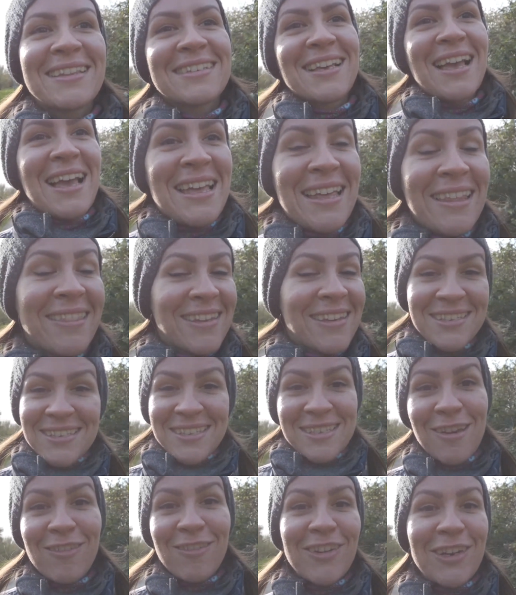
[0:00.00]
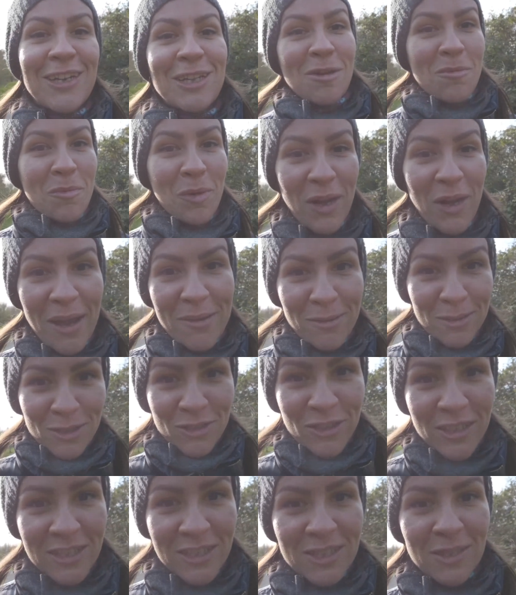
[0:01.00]
and this is definitely what I
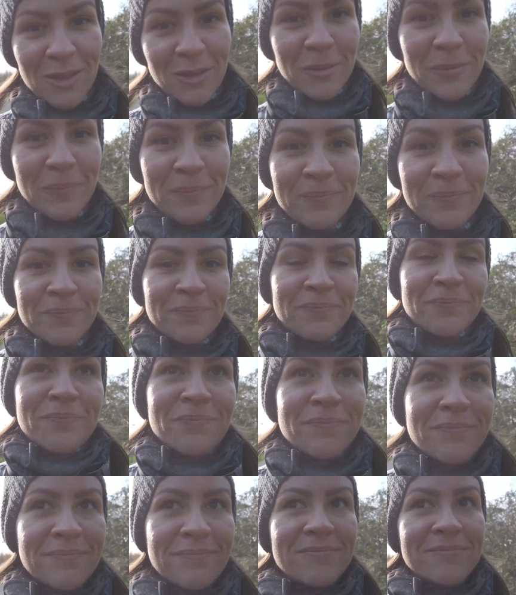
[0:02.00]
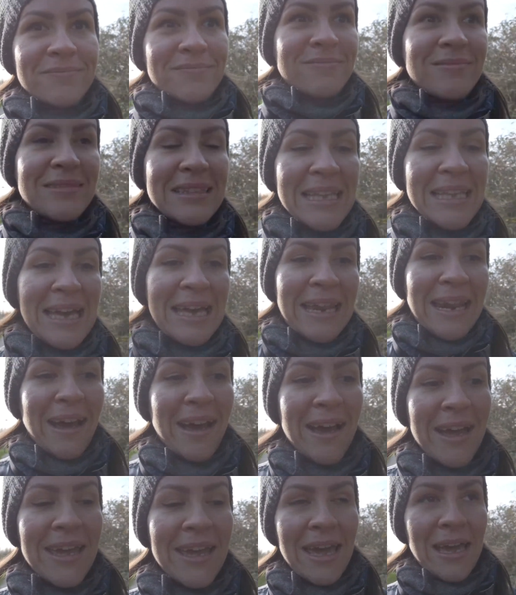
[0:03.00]
was trying to do and
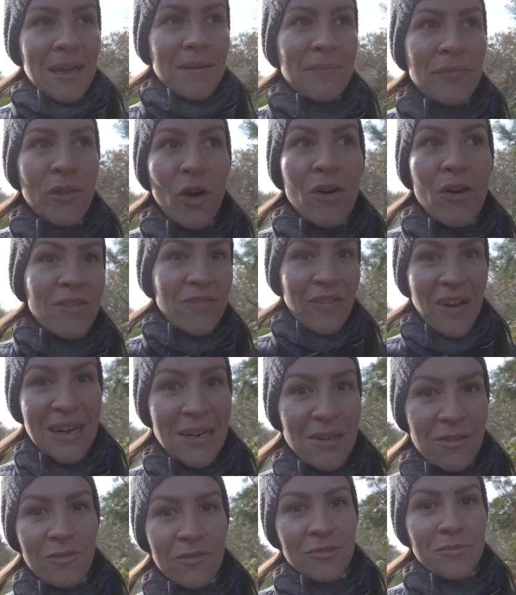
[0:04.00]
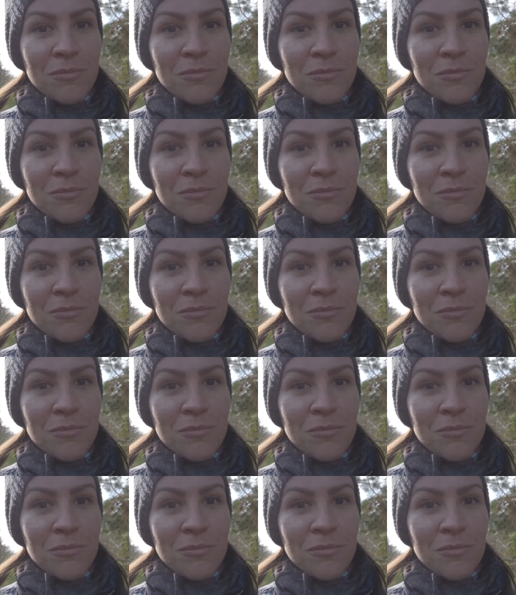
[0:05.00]
I am not a fan of